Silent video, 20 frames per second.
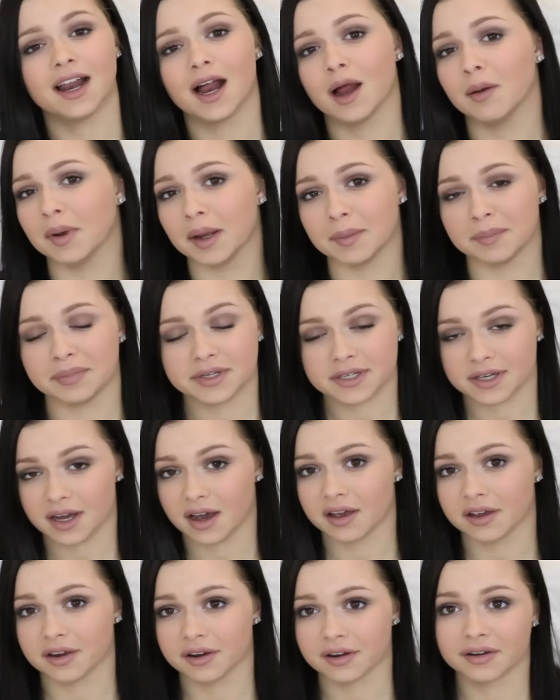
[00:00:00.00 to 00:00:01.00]
I might be
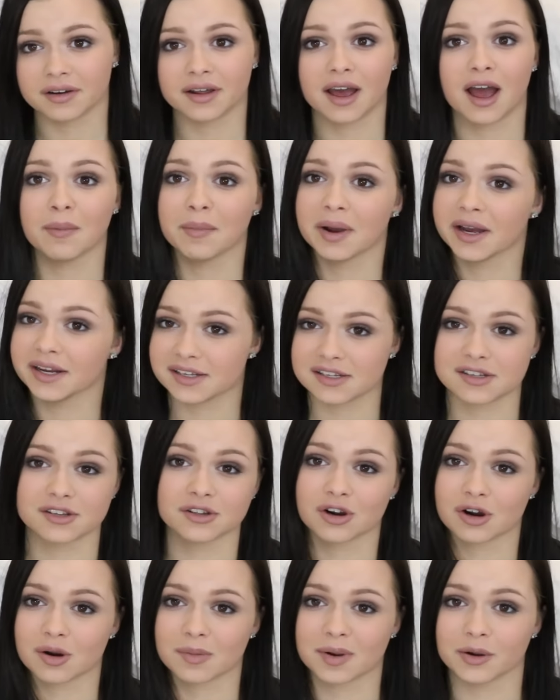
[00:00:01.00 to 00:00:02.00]
tired. I might
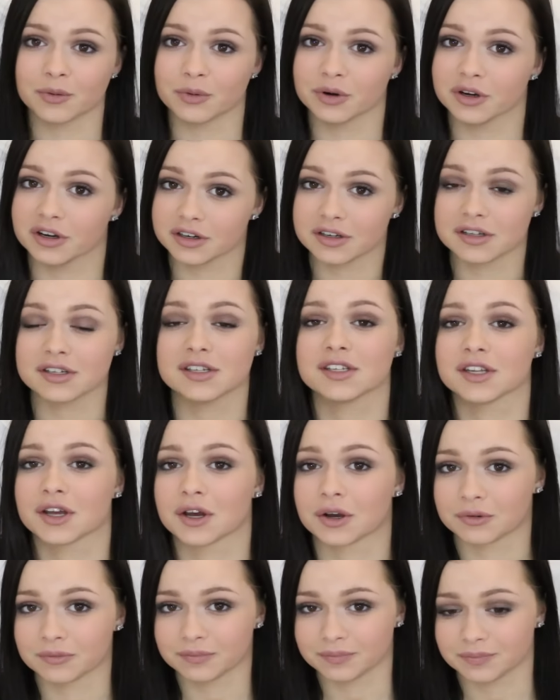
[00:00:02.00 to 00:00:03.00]
slur on my words,
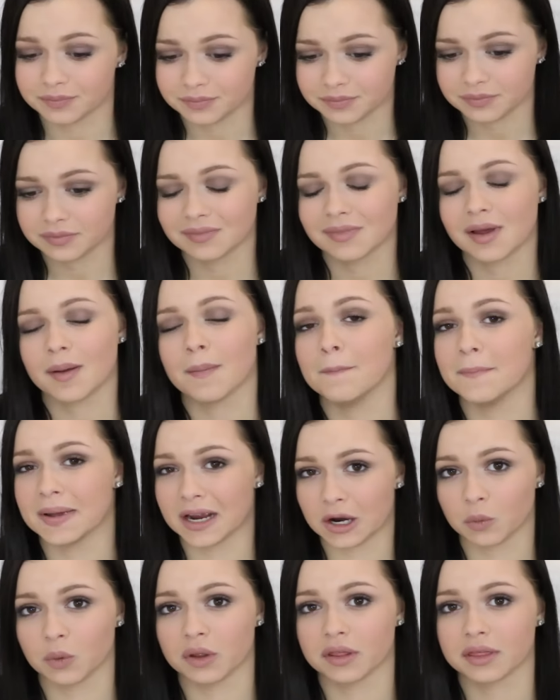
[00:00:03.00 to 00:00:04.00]
so
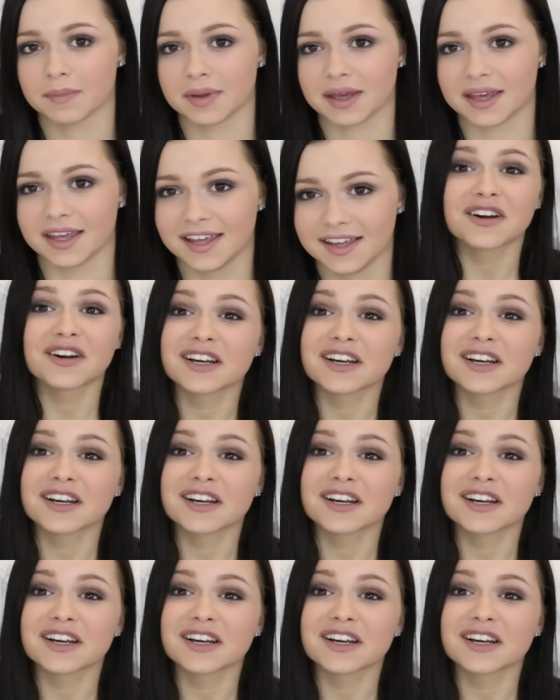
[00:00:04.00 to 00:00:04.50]
bear with me.